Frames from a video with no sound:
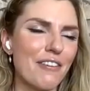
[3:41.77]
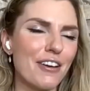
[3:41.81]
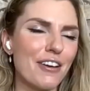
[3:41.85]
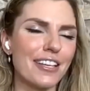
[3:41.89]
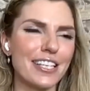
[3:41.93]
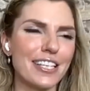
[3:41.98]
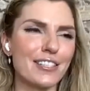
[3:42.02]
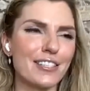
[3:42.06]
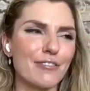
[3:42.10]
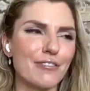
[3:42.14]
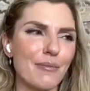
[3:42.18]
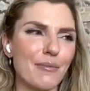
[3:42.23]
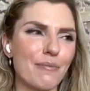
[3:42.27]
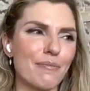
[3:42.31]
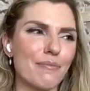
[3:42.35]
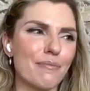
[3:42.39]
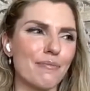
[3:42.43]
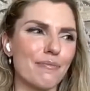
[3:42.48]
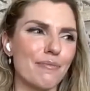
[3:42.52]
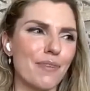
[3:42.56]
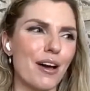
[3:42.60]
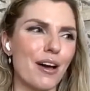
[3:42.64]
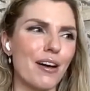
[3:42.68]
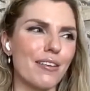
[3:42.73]
heard this
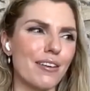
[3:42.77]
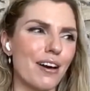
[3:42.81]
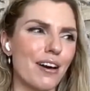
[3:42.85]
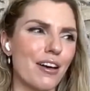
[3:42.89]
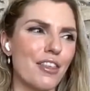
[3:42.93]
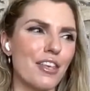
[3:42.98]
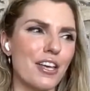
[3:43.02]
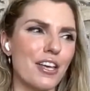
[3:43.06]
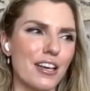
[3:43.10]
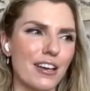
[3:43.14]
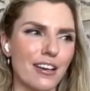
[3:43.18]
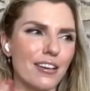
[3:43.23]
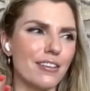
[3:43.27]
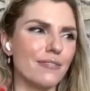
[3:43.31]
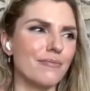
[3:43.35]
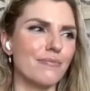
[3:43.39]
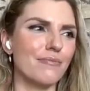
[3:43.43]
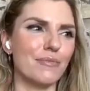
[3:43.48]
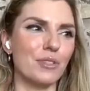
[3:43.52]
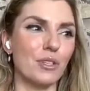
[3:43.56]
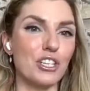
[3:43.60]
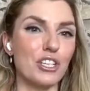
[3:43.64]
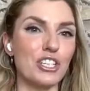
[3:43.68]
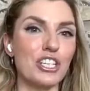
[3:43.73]
from other
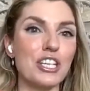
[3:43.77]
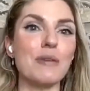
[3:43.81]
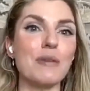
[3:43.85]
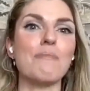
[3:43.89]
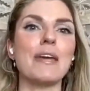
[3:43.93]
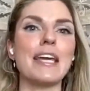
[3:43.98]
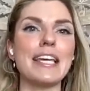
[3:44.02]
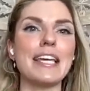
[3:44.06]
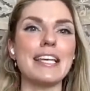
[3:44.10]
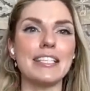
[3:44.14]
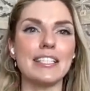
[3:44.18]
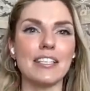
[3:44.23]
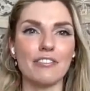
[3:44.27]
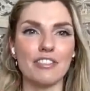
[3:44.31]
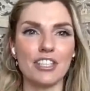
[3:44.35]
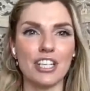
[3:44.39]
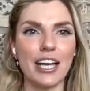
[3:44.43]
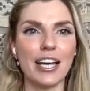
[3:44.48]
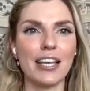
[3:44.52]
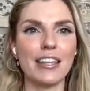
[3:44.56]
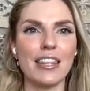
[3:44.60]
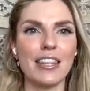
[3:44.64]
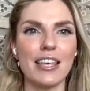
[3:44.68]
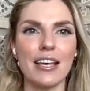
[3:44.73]
sort of GPs that
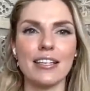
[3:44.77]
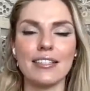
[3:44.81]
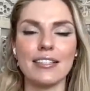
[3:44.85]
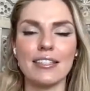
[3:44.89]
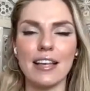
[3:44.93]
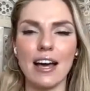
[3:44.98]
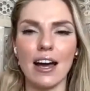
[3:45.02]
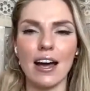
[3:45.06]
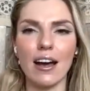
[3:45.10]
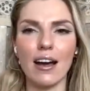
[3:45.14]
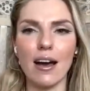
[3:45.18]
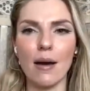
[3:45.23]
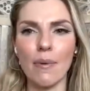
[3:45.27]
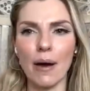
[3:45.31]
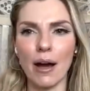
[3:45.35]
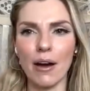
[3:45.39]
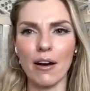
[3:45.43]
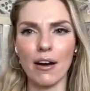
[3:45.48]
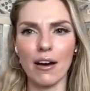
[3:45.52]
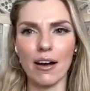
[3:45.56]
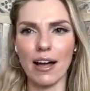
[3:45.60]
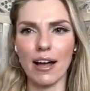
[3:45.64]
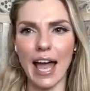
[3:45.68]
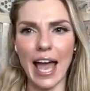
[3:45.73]
shared this, that
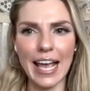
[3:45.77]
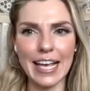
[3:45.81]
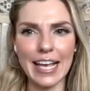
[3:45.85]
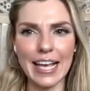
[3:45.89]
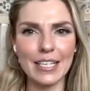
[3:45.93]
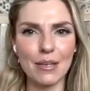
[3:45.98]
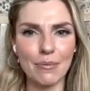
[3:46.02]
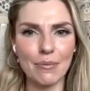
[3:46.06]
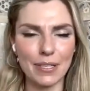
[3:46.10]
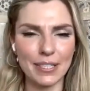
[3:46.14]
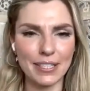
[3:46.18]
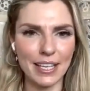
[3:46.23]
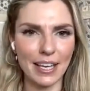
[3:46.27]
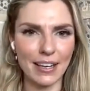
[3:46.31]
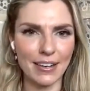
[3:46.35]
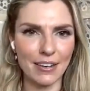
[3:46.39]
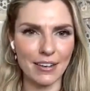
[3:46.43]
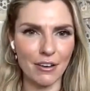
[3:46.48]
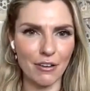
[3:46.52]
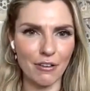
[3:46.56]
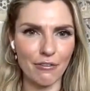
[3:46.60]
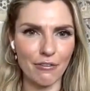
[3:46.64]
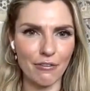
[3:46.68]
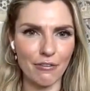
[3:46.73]
about
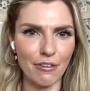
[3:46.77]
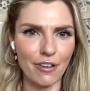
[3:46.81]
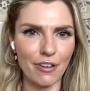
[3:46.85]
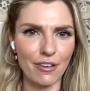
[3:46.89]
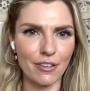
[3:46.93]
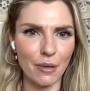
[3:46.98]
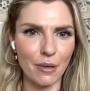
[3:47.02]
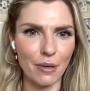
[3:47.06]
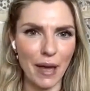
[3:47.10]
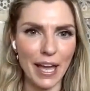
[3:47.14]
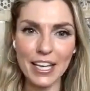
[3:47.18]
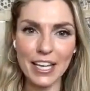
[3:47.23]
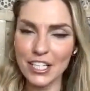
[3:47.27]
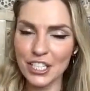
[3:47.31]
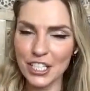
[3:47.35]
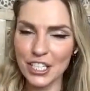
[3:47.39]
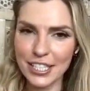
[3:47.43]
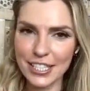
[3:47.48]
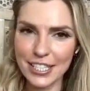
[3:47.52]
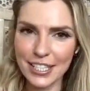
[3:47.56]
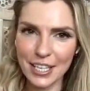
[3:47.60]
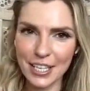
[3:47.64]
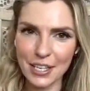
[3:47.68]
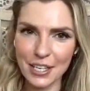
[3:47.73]
80% of the
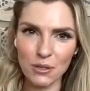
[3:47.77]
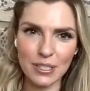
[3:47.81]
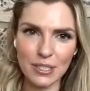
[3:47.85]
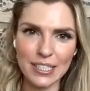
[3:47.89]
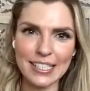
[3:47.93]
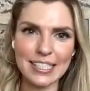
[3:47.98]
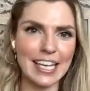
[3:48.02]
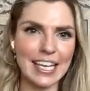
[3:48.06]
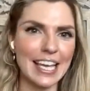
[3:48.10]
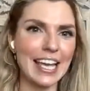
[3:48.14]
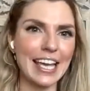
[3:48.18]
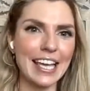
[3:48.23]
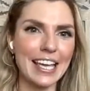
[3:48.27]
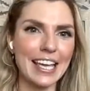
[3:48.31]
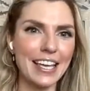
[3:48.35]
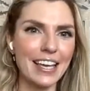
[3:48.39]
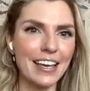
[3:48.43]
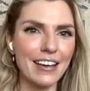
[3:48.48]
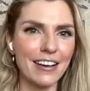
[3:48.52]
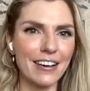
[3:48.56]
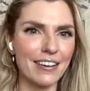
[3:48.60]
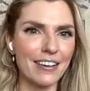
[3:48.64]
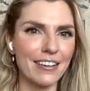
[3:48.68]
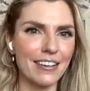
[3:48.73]
patients that you'll
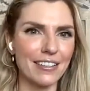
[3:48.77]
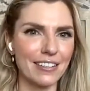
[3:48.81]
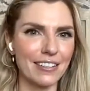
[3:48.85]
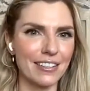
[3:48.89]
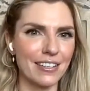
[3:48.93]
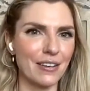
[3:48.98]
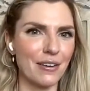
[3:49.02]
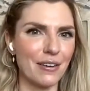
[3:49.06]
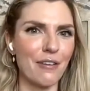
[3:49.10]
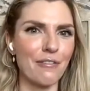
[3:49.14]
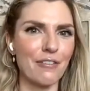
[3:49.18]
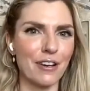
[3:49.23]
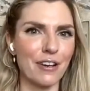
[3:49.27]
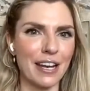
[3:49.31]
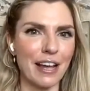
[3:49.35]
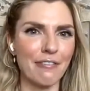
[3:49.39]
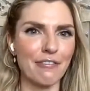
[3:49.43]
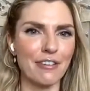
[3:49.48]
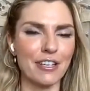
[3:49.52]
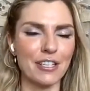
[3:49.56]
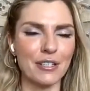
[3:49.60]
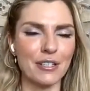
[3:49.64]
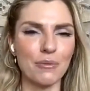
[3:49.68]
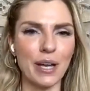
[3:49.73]
see, over an
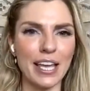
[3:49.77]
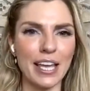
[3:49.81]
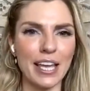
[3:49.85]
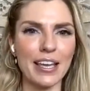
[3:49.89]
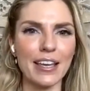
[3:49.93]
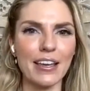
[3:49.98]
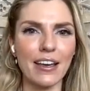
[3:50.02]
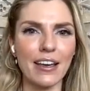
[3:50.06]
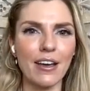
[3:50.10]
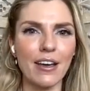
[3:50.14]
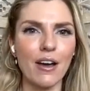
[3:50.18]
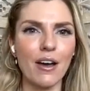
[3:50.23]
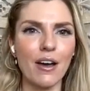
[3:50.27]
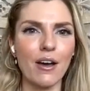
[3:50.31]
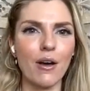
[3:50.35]
average week,